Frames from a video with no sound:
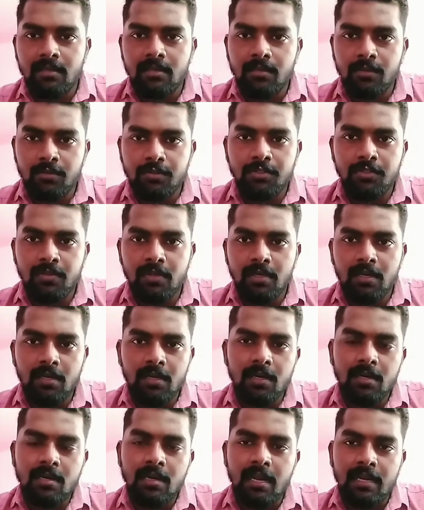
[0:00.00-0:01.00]
you should
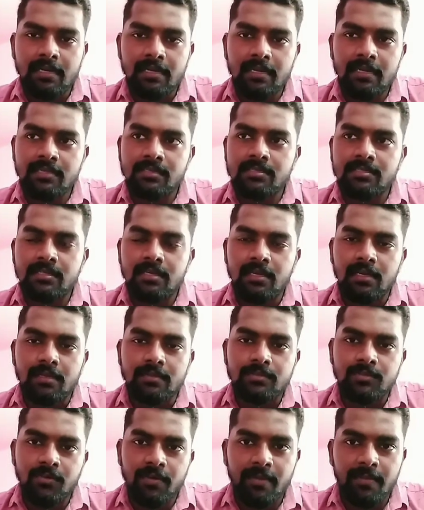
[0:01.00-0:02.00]
learn at least
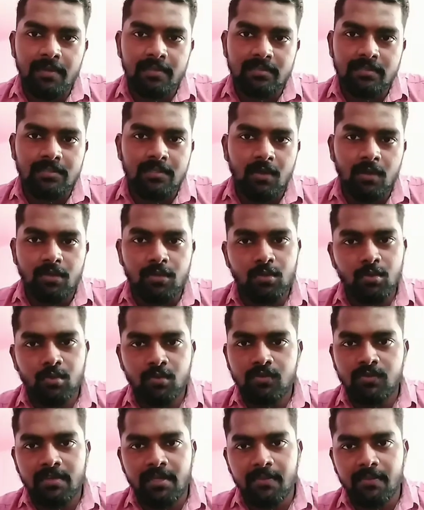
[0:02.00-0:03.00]
3 months or 2
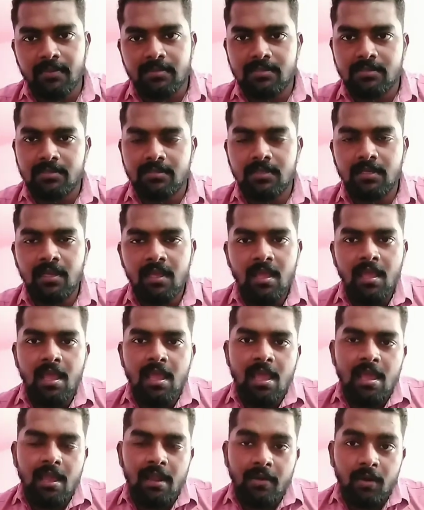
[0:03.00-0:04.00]
to 3 months,
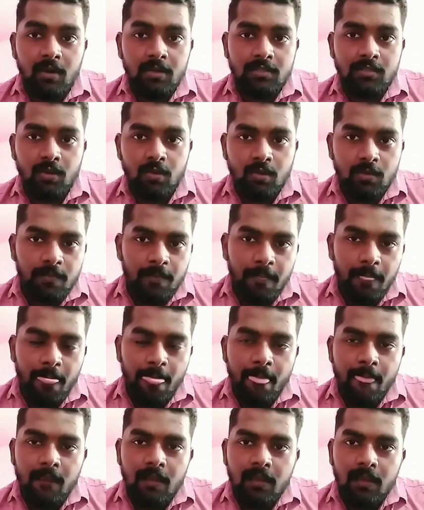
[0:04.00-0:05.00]
and also
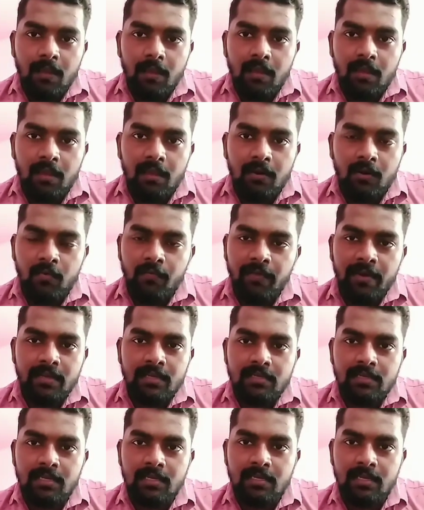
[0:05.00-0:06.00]
Revit
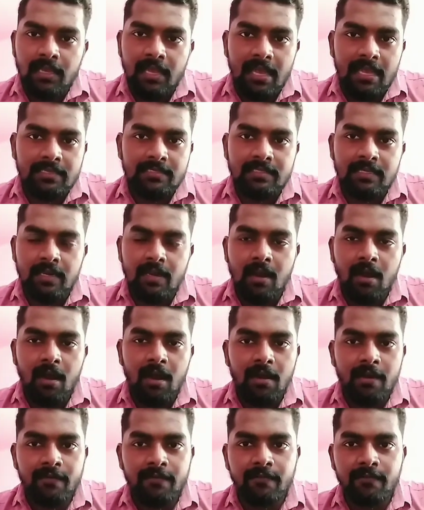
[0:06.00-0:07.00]
has a
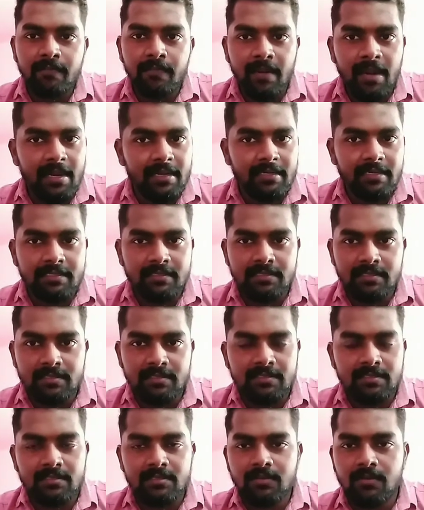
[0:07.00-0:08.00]
lot of practices.